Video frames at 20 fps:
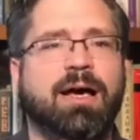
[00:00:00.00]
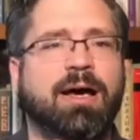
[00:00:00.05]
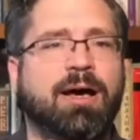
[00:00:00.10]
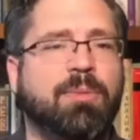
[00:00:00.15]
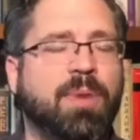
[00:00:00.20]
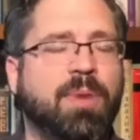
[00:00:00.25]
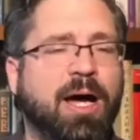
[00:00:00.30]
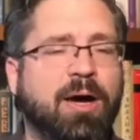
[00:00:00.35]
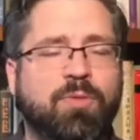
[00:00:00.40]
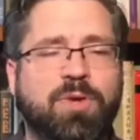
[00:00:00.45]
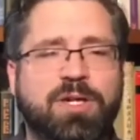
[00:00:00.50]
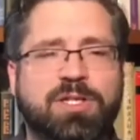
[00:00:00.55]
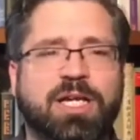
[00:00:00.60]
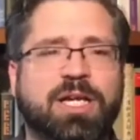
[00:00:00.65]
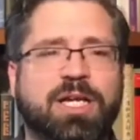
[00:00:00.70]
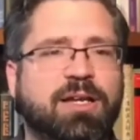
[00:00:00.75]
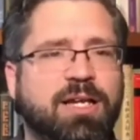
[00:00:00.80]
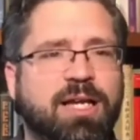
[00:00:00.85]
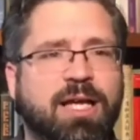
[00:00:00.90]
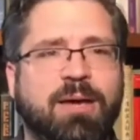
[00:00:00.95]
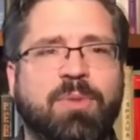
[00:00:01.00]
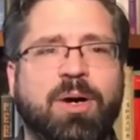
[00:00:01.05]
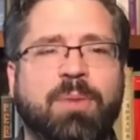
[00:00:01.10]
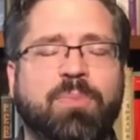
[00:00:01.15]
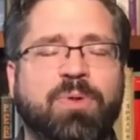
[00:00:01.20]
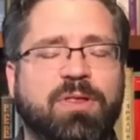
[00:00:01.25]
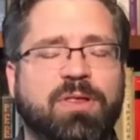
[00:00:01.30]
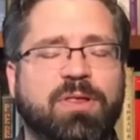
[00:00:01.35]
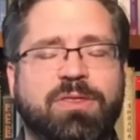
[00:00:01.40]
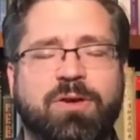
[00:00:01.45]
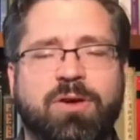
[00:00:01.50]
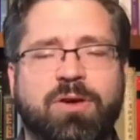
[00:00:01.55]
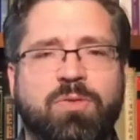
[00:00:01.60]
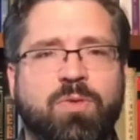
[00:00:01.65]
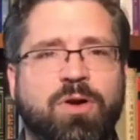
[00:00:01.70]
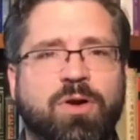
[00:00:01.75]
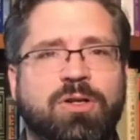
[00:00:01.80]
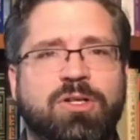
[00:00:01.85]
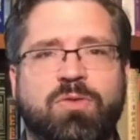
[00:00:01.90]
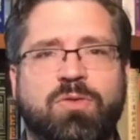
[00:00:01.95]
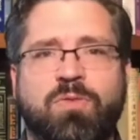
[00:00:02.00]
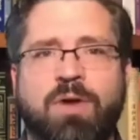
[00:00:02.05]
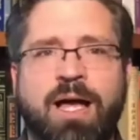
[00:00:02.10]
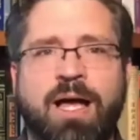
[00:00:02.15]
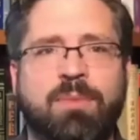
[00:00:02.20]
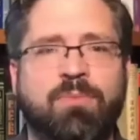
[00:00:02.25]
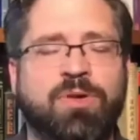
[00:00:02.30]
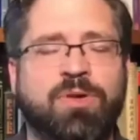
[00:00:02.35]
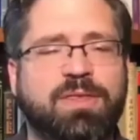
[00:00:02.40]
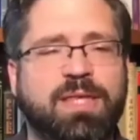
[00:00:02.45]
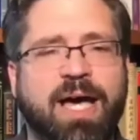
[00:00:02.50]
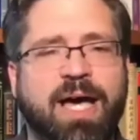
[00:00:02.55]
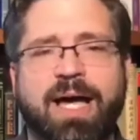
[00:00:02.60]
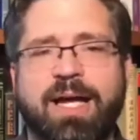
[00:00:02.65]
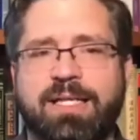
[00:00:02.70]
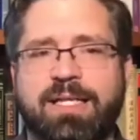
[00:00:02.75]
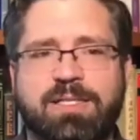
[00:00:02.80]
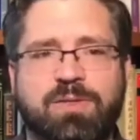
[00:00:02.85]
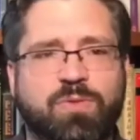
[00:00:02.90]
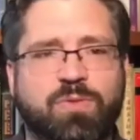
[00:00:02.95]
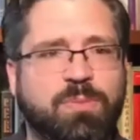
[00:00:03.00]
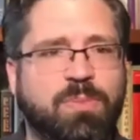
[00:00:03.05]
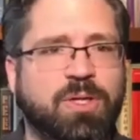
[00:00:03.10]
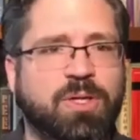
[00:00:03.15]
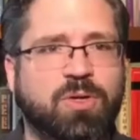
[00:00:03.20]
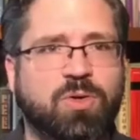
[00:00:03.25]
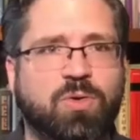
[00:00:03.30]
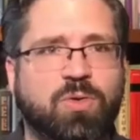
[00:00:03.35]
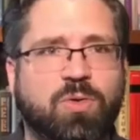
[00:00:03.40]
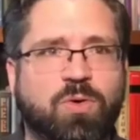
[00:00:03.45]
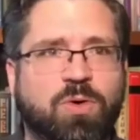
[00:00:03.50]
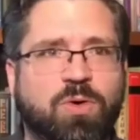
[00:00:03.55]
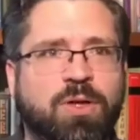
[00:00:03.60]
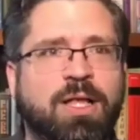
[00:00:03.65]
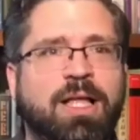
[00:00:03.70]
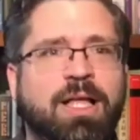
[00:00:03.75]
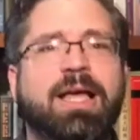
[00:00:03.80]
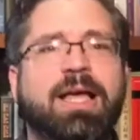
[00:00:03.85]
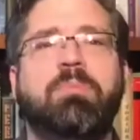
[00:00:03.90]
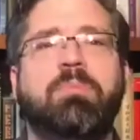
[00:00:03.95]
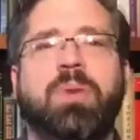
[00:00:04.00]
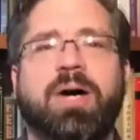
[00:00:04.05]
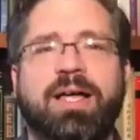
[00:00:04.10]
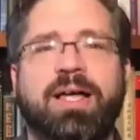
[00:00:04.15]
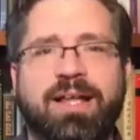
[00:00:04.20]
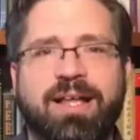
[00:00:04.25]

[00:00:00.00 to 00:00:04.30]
I wish I could come up with a third word to rhyme with that because it would have been cool. But